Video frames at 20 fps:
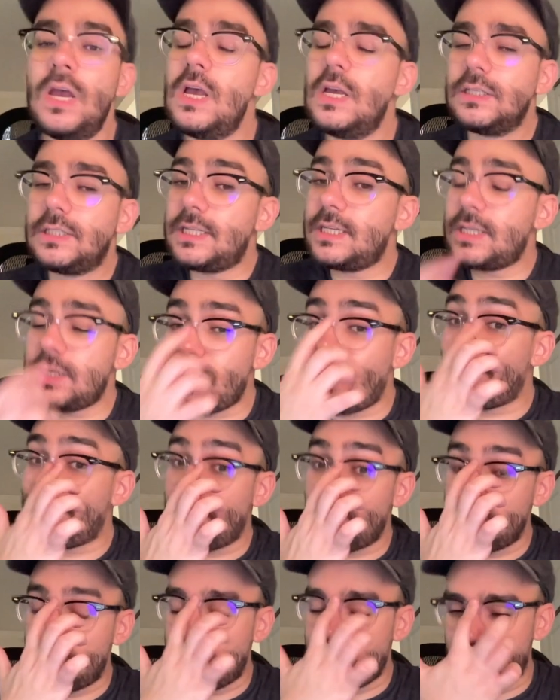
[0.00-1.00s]
So this is our
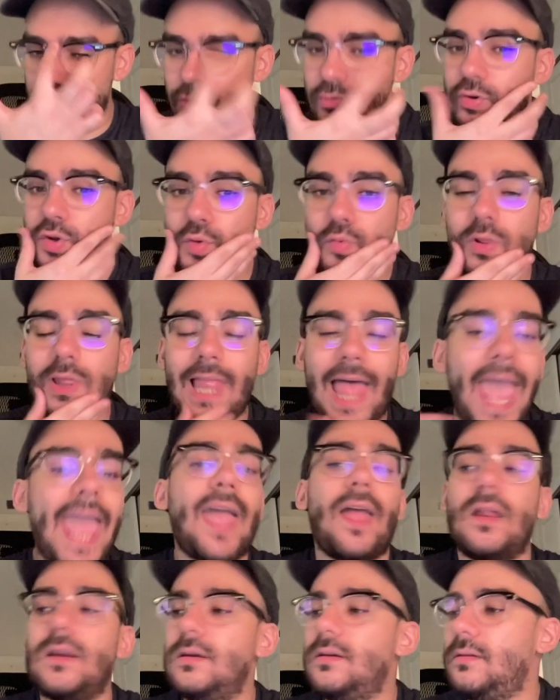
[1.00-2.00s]
first true new
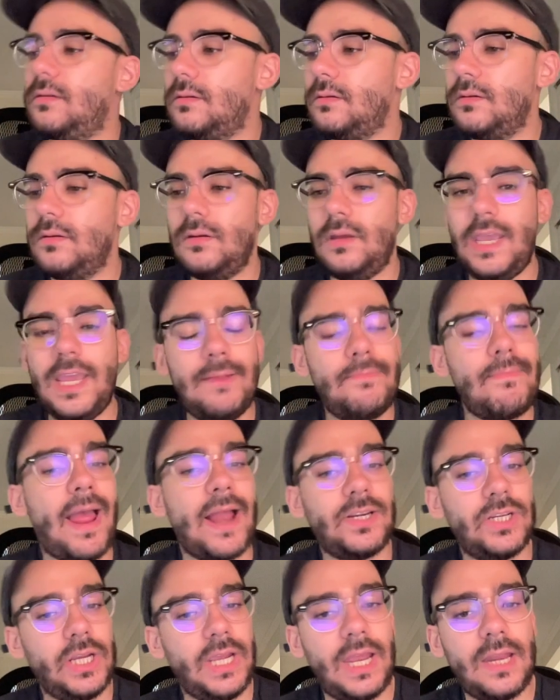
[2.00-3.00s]
land in
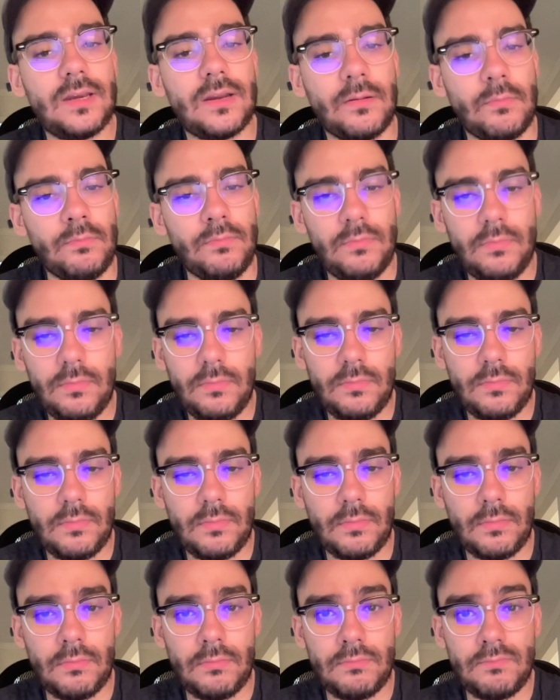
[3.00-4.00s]
Magic Kingdom
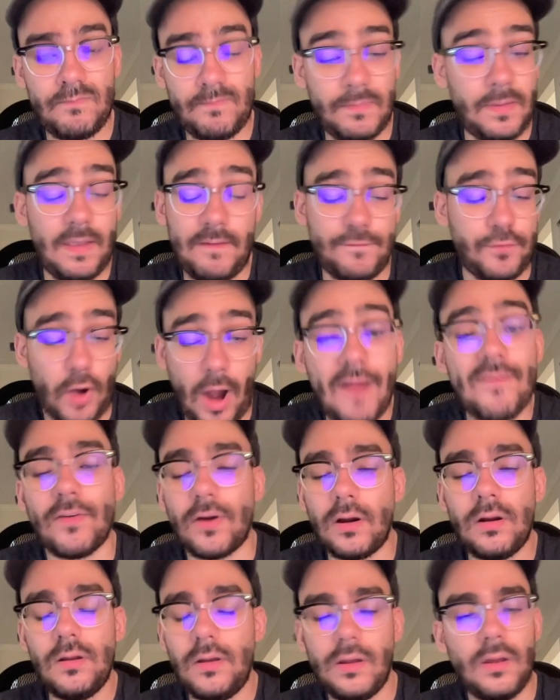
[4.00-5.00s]
in
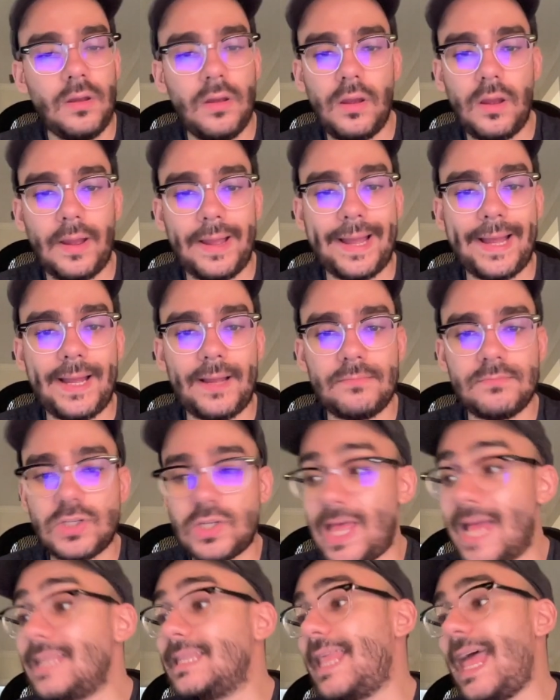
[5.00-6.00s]
forever. So
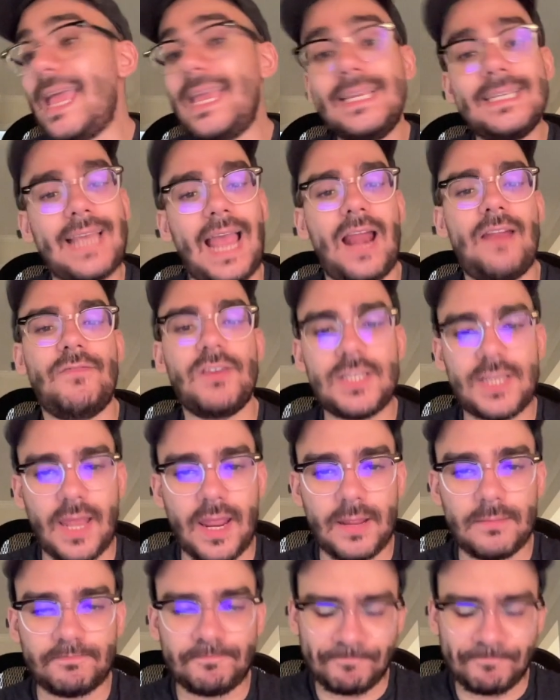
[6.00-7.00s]
that is kind of exciting.